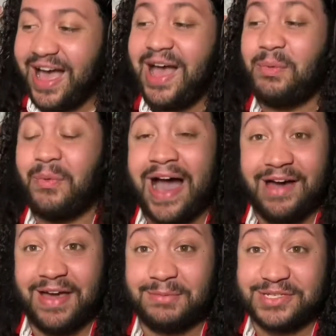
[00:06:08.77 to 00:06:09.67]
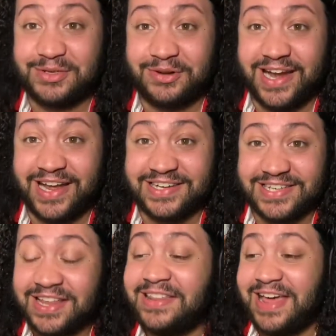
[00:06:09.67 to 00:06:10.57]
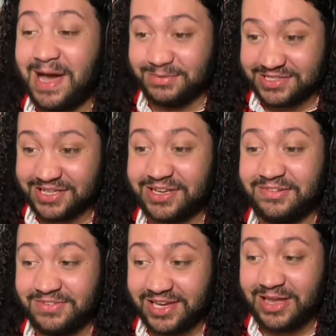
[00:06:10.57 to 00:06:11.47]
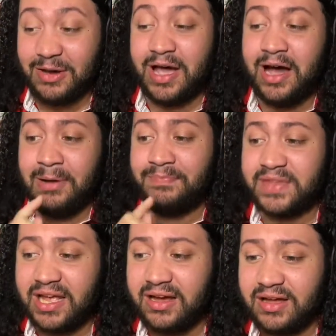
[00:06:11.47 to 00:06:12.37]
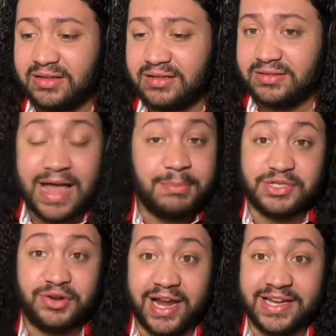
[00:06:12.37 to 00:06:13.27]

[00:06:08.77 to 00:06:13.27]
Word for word: wow, that was great. That was a good video. Um, that was great.